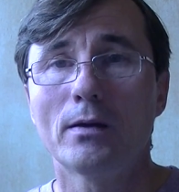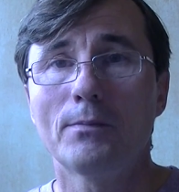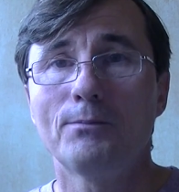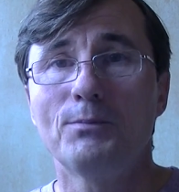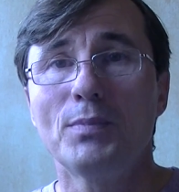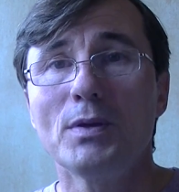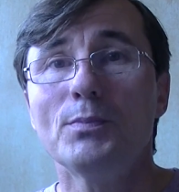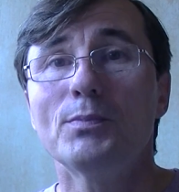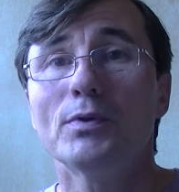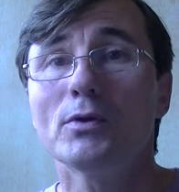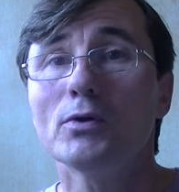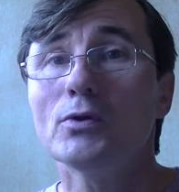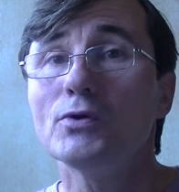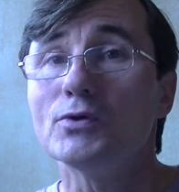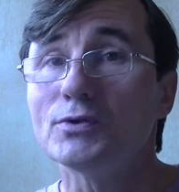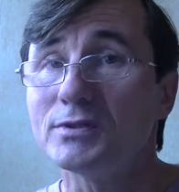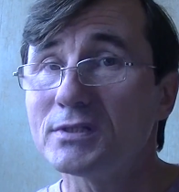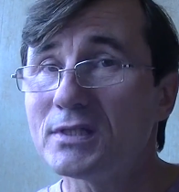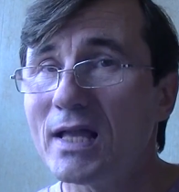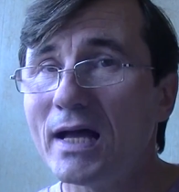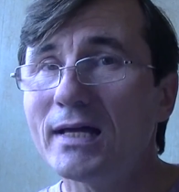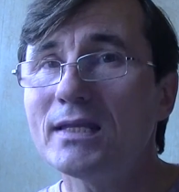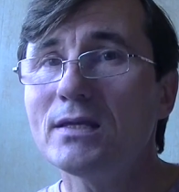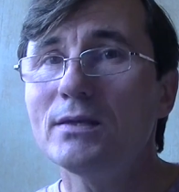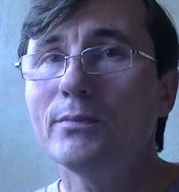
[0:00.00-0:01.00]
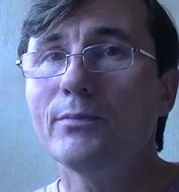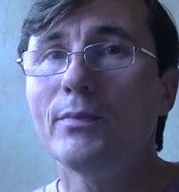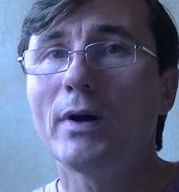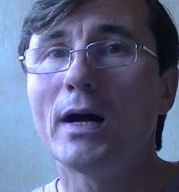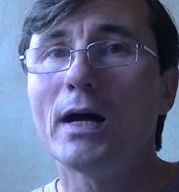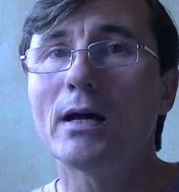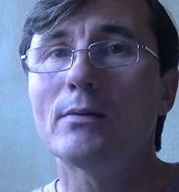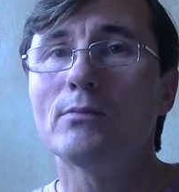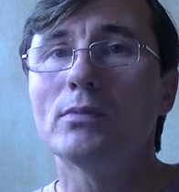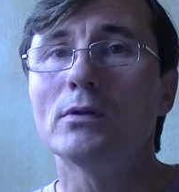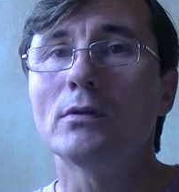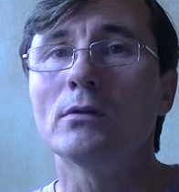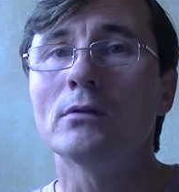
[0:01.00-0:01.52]
people who study the
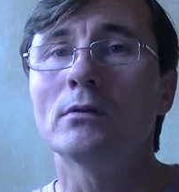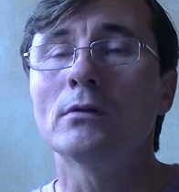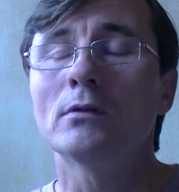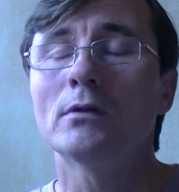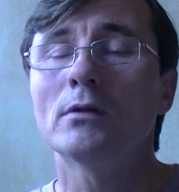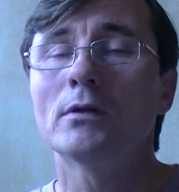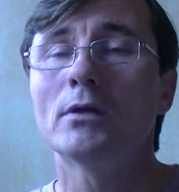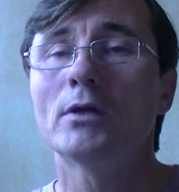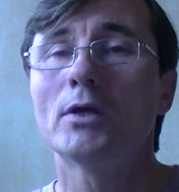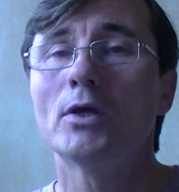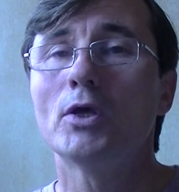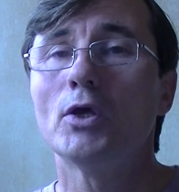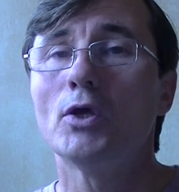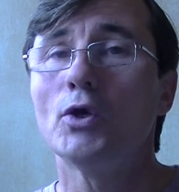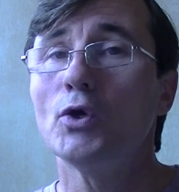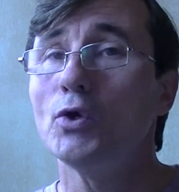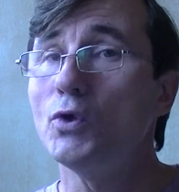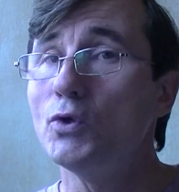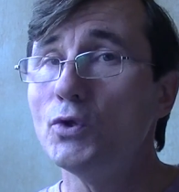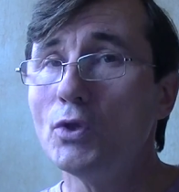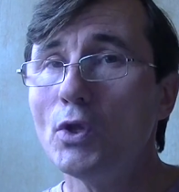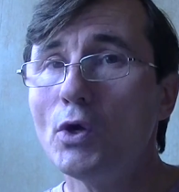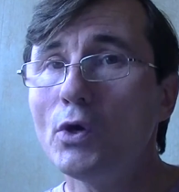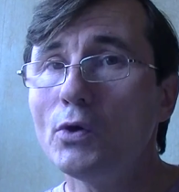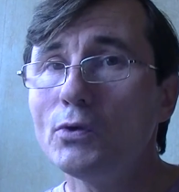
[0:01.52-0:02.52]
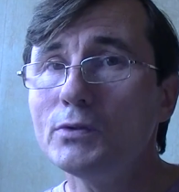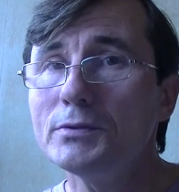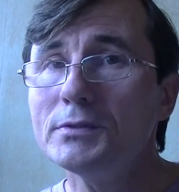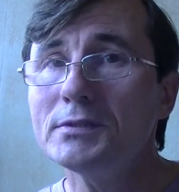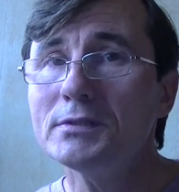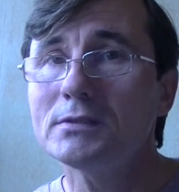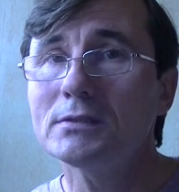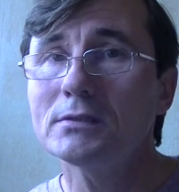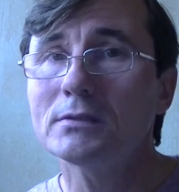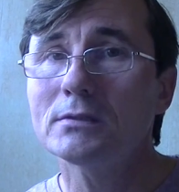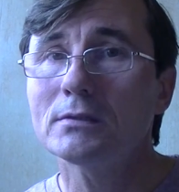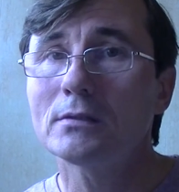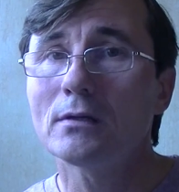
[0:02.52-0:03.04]
Bible, who
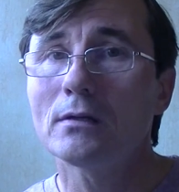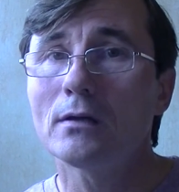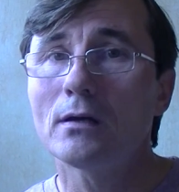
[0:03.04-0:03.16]
knows